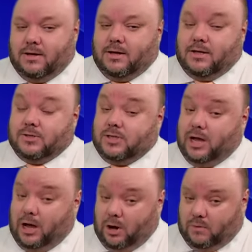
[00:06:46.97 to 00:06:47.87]
It's
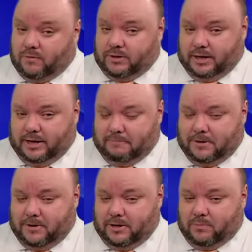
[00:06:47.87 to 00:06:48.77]
the overnight
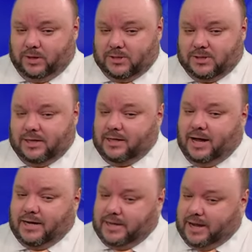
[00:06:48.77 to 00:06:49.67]
period, Wednesday
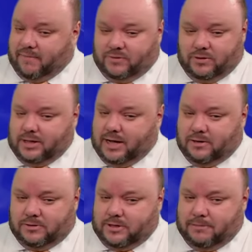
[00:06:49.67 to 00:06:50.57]
night, after 9
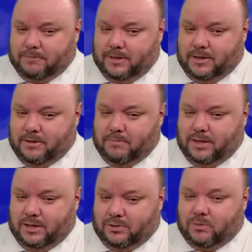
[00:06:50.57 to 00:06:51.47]
or 10 p.m.
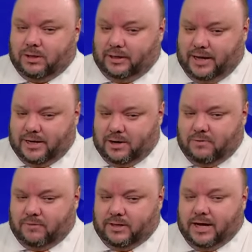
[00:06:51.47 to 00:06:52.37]
and through the late
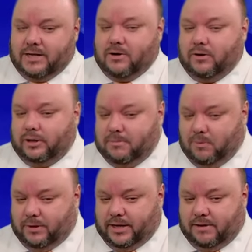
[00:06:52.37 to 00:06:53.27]
overnight, early
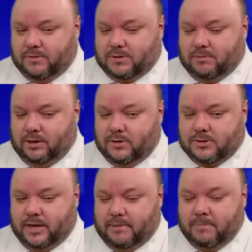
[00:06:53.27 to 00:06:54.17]
morning hours of
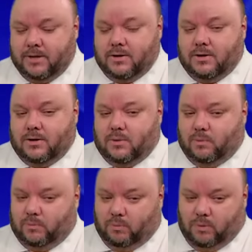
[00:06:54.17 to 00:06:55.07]
Thursday,
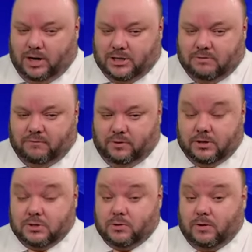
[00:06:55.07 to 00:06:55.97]
when we're watching for
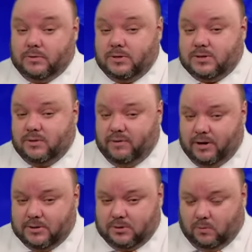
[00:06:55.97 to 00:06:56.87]
the strong to
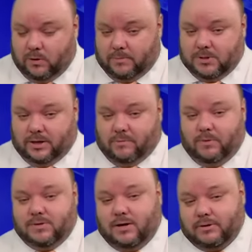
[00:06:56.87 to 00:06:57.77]
severe storms, like
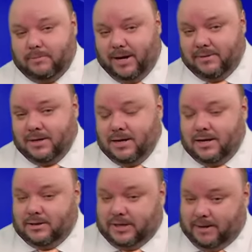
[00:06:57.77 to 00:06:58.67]
we talked about,
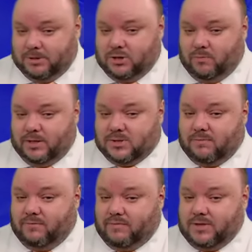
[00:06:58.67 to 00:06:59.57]
damaging winds of 50,